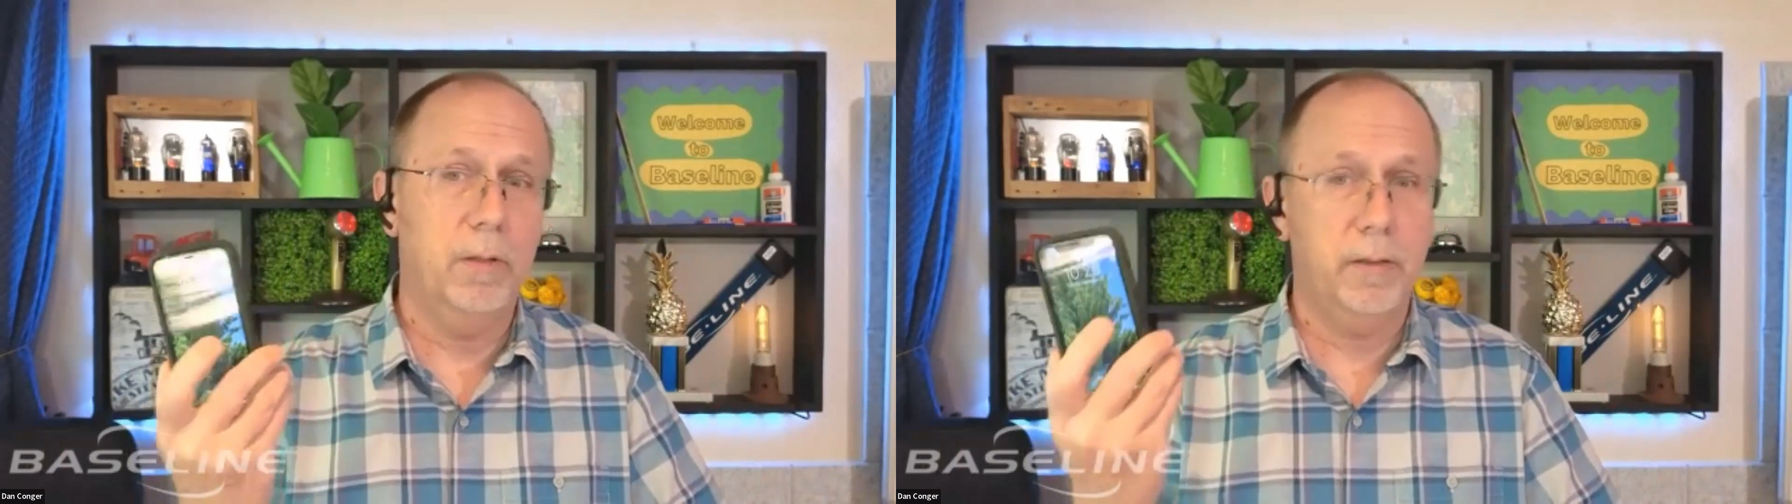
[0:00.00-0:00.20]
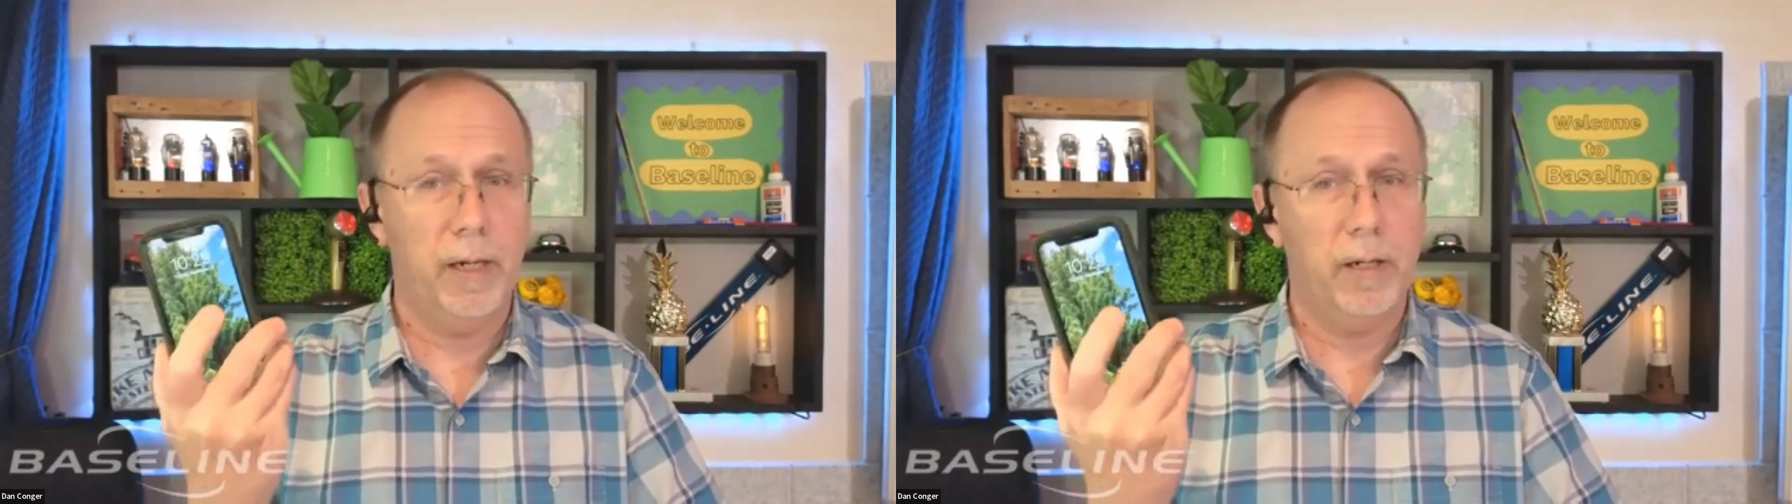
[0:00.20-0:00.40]

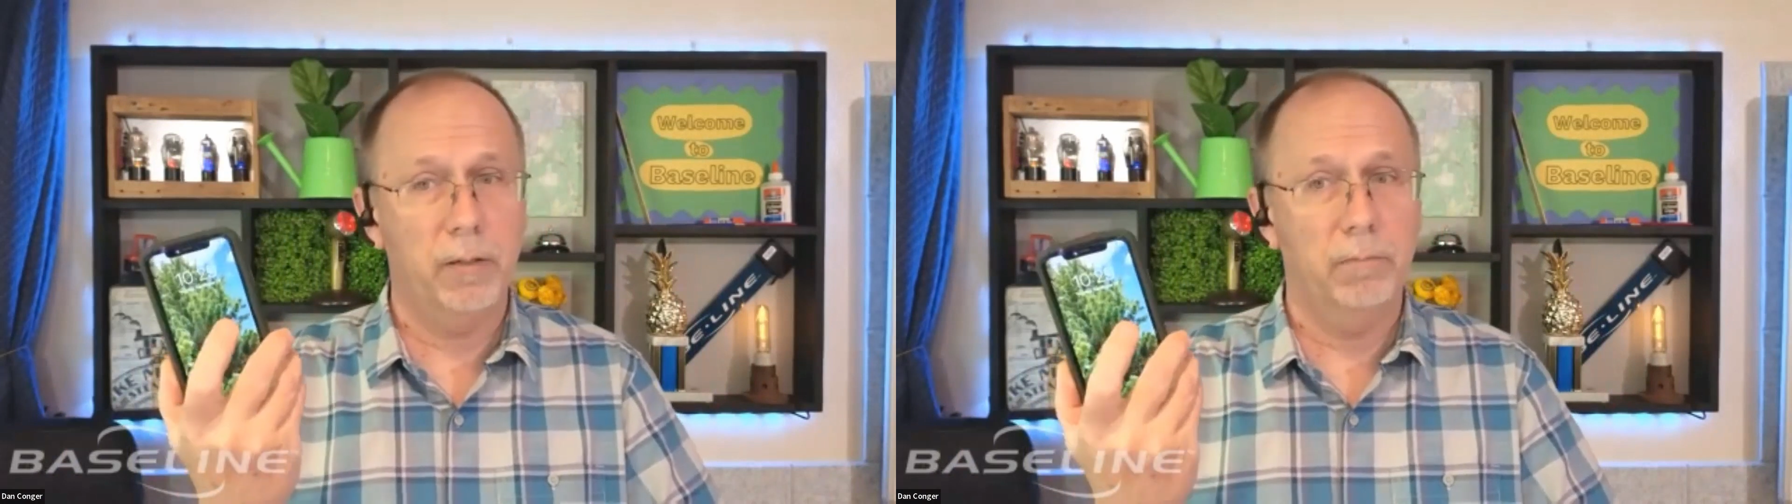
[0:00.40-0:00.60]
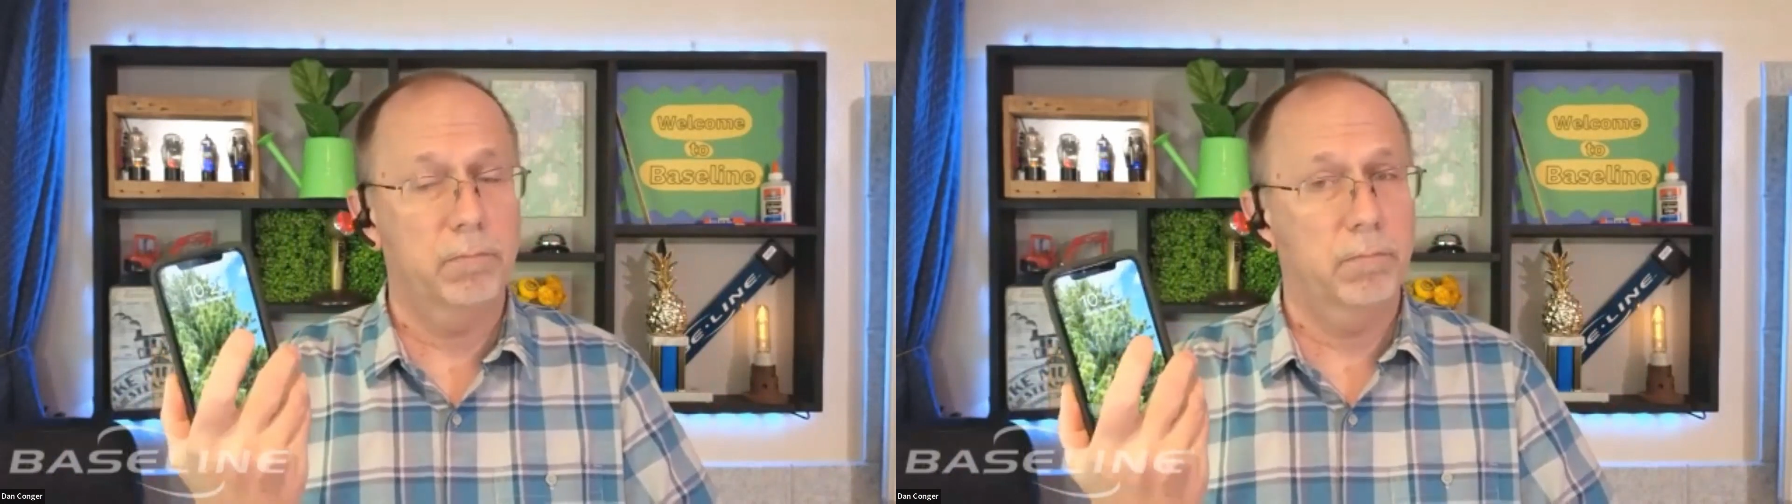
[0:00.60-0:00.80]
That's
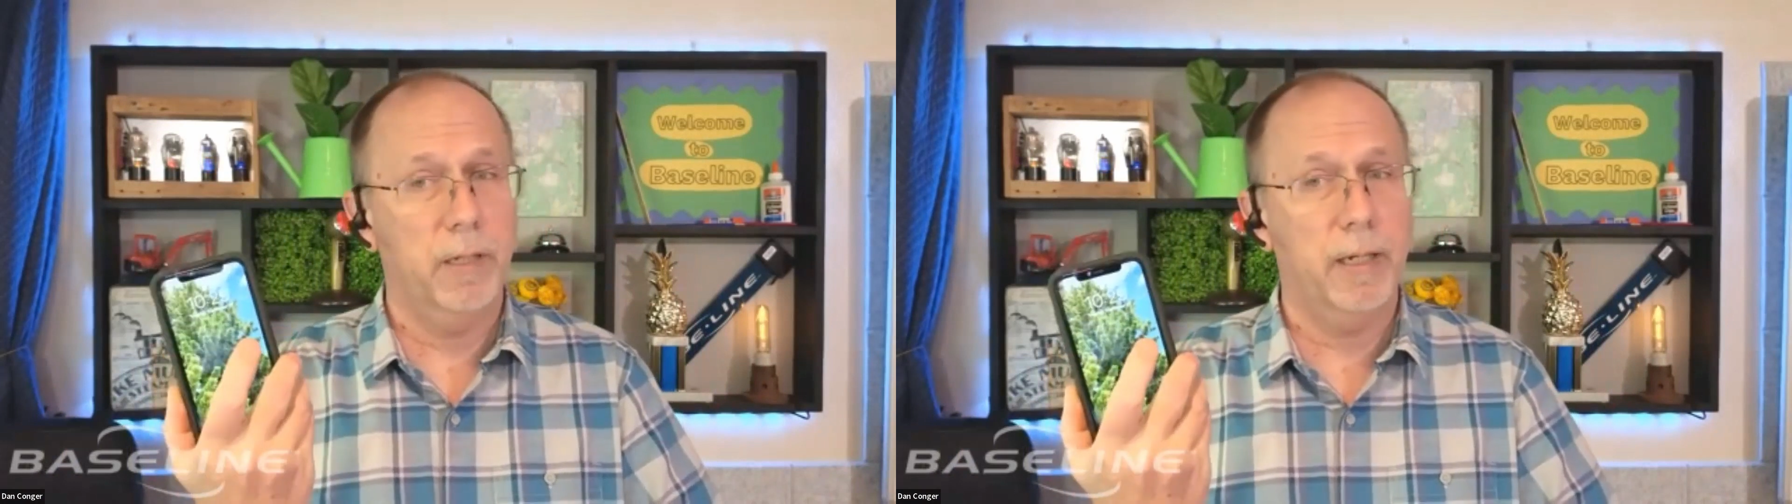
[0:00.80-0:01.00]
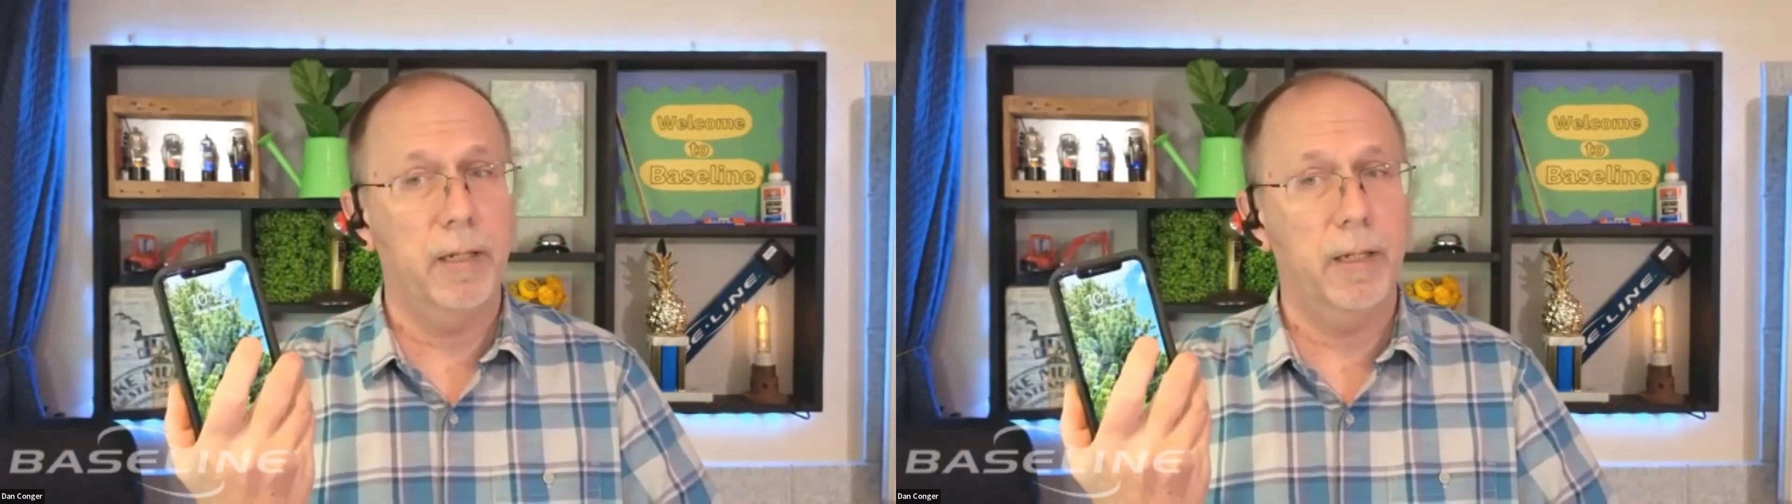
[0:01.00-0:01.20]
actually,
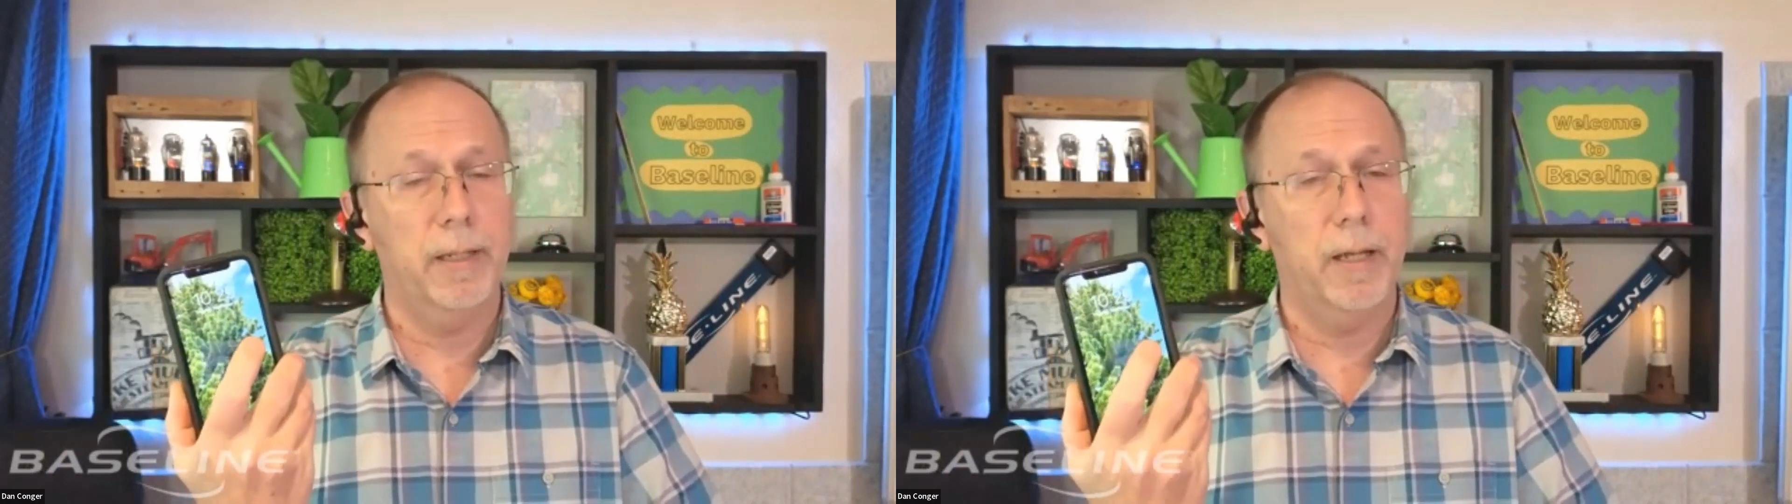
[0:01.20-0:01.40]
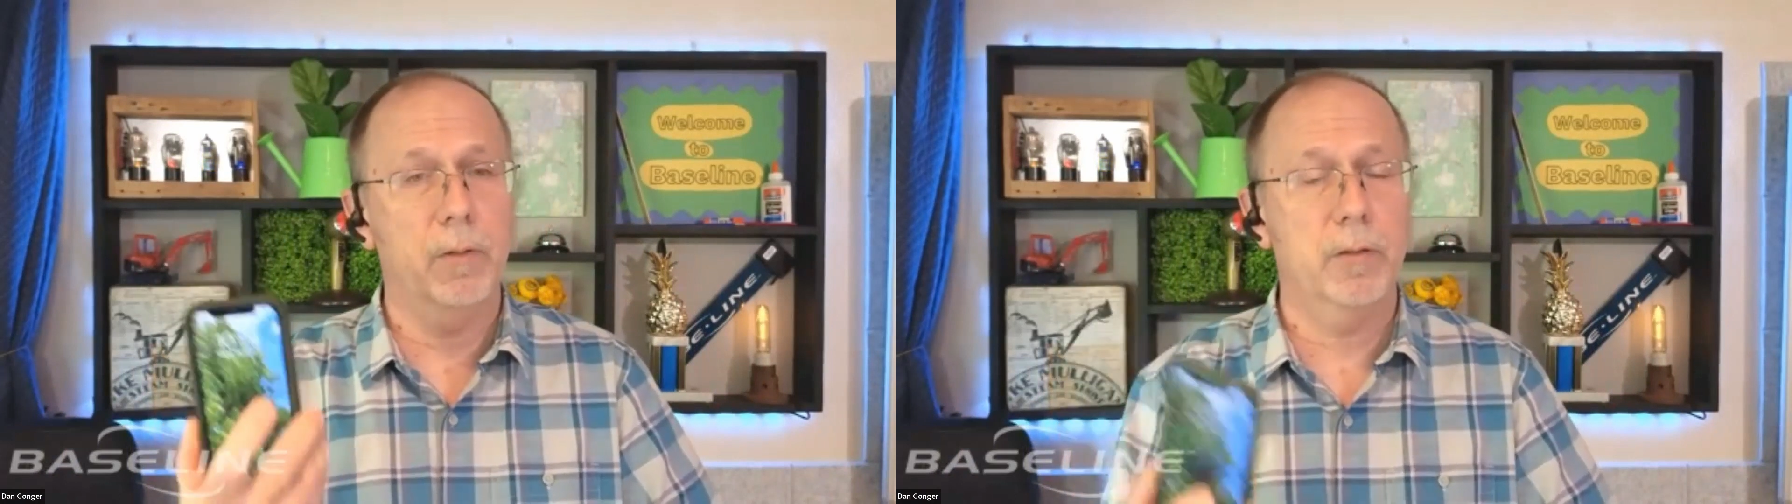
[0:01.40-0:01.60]
I kind of like
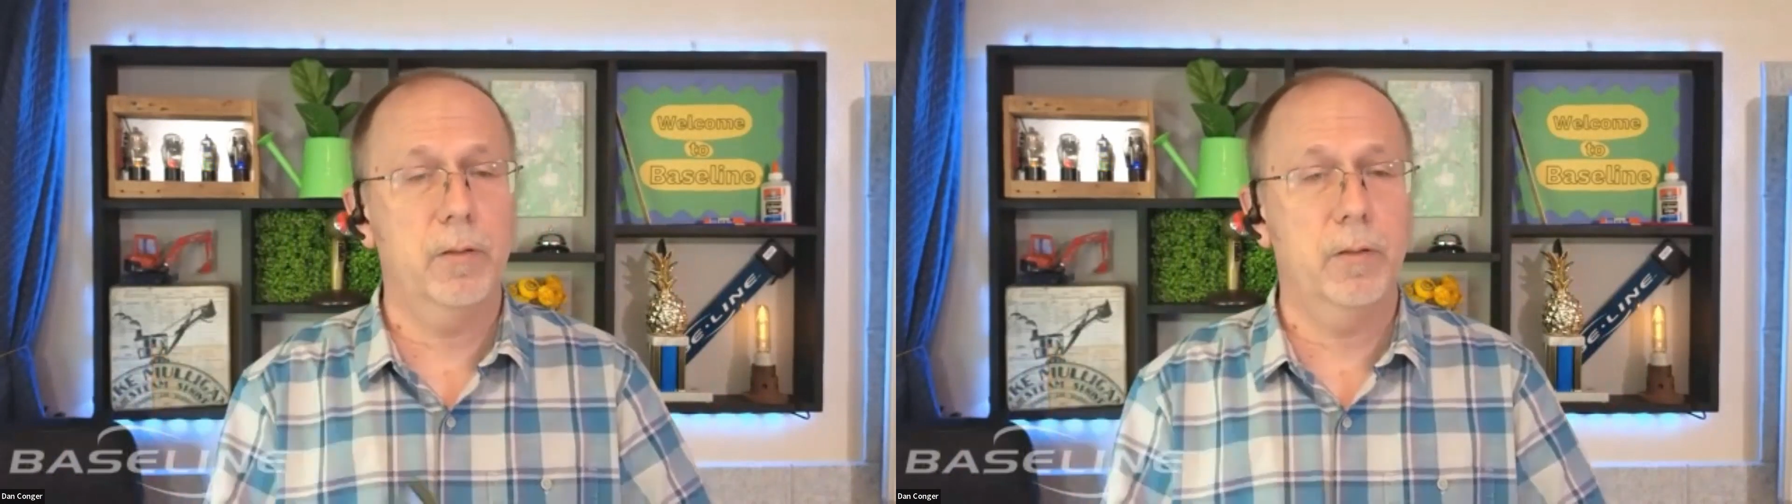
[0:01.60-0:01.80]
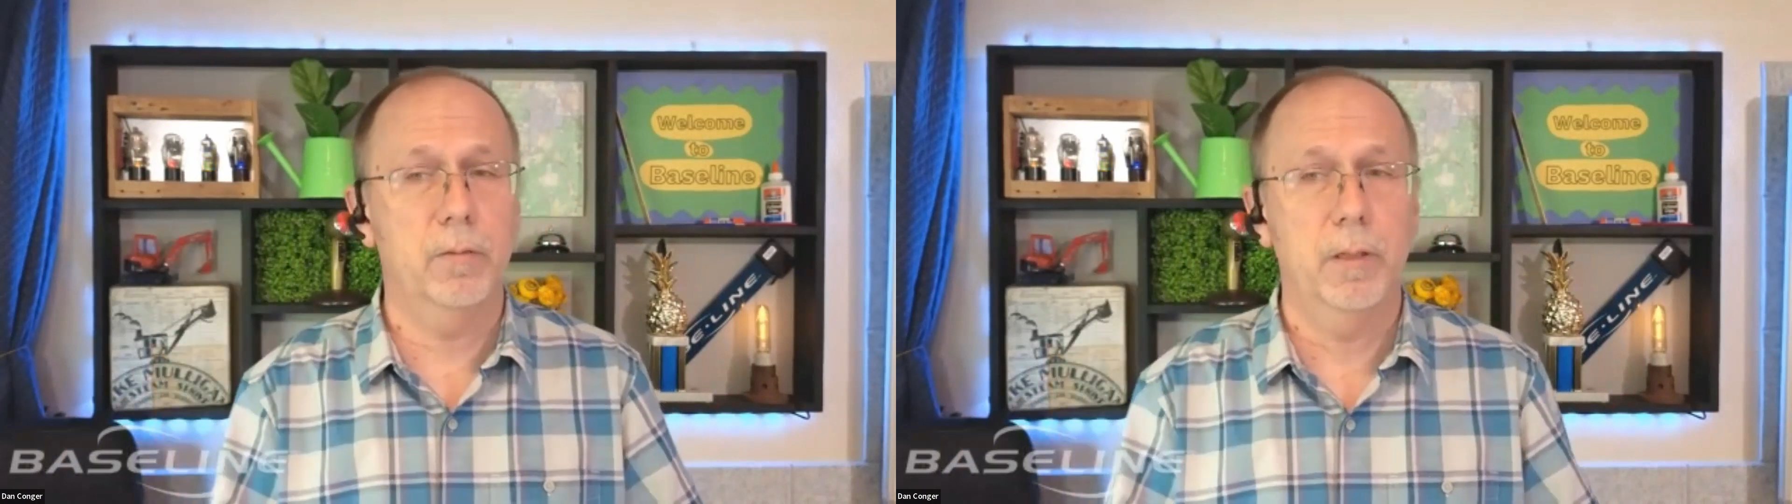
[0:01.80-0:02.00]
that one too.